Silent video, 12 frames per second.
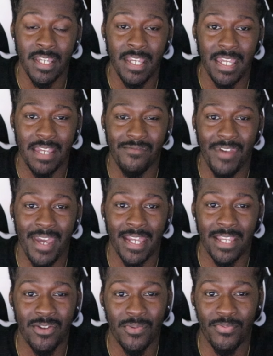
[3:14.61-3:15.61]
In fact, you
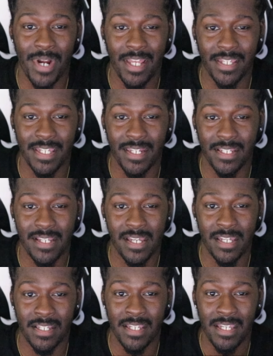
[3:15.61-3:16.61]
could probably get it done.
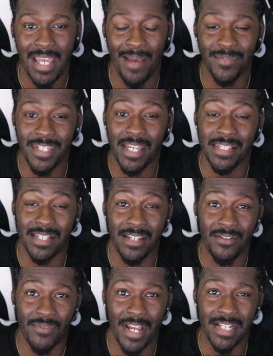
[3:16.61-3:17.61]
I'm testing it
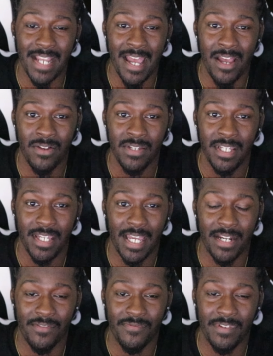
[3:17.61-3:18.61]
right now at a
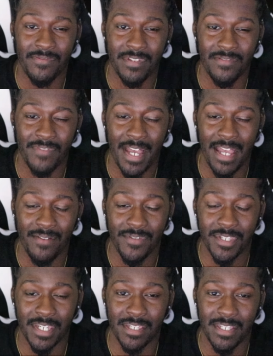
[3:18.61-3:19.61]
55,
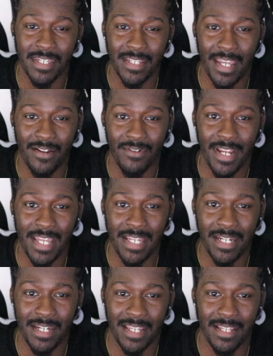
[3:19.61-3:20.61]
60 in that range,
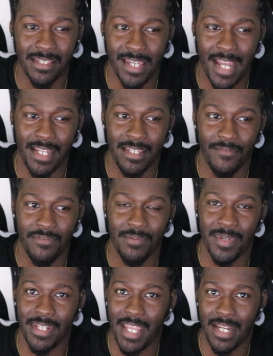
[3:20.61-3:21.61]
and it's kind of iffy,
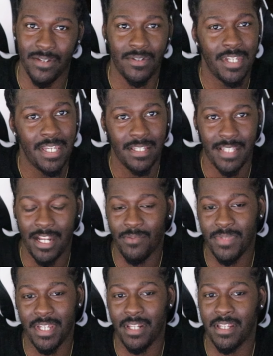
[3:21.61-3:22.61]
but that'll be
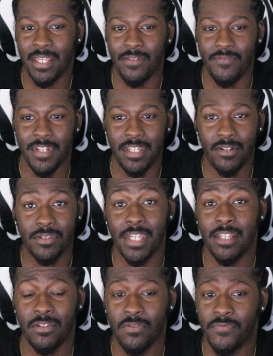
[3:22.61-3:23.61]
in another video. Stay
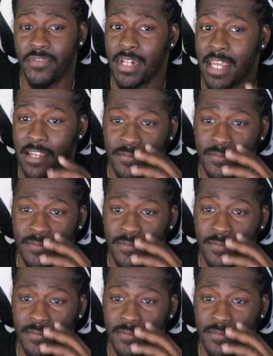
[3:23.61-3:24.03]
tuned for that.